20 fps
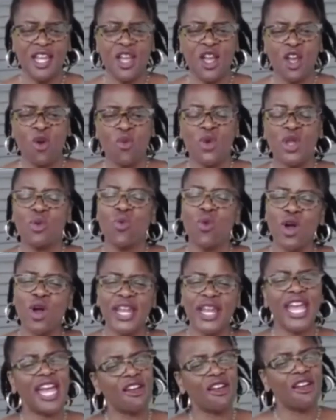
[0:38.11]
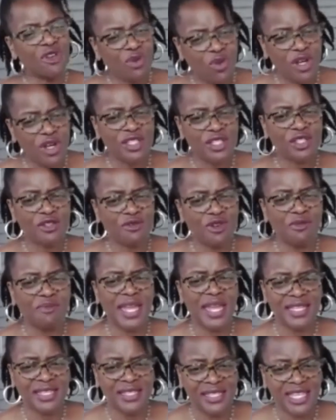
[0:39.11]
We want everyone to remain
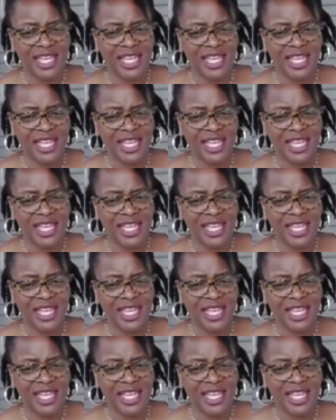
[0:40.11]
safe.